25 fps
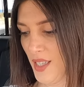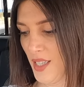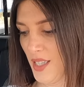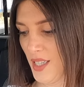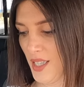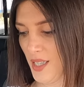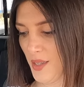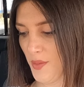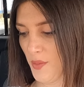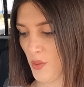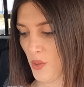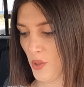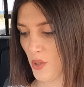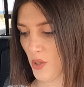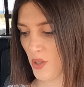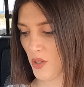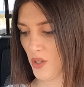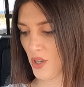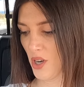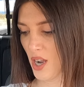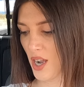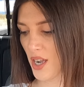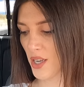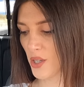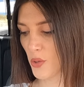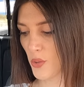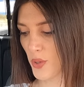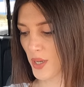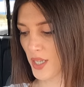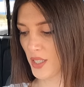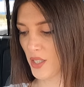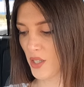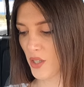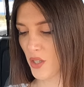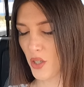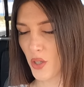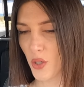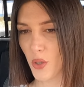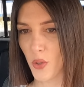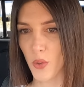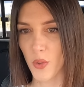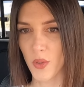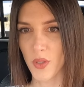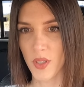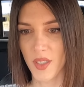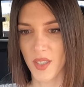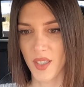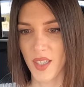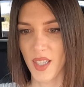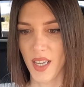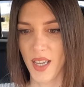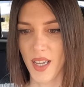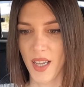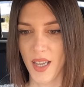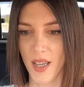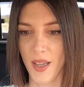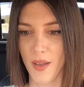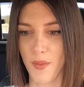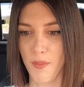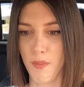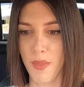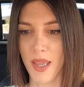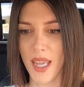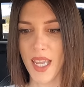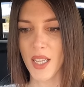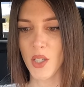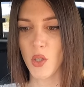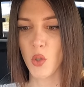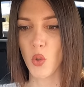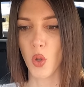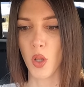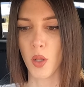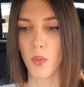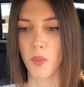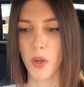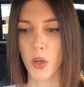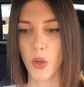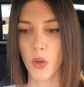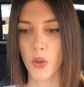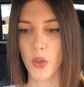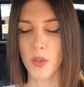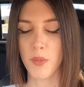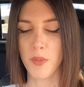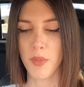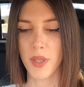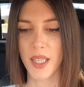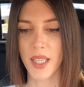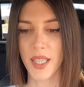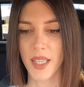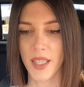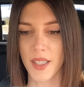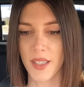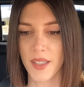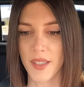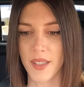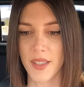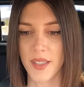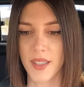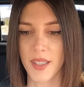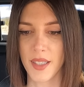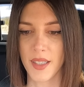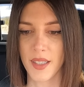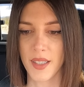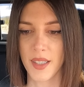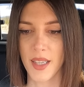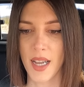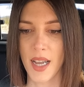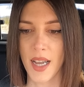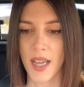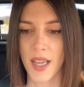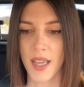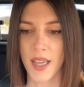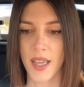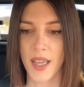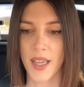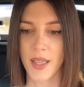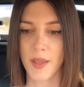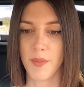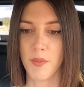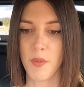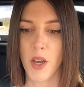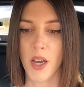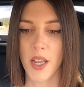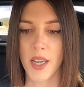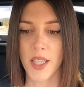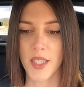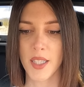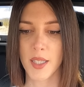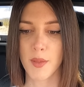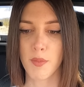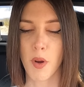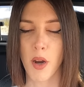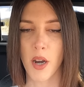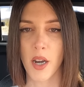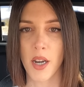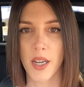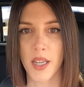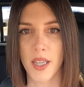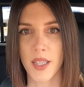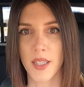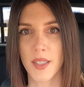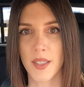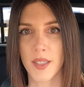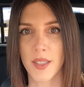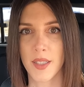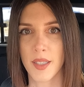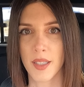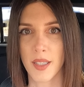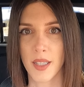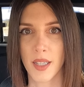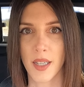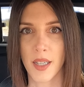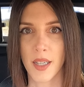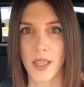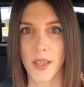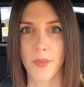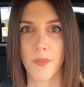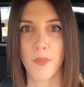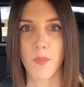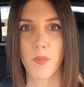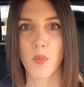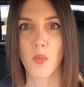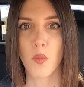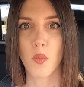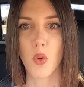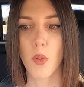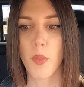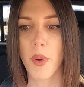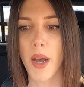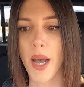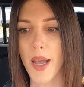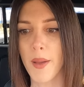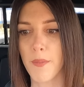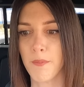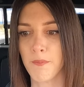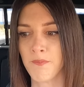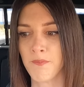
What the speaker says: I'm not going to use the manual mode because I'm not as smart as a robot.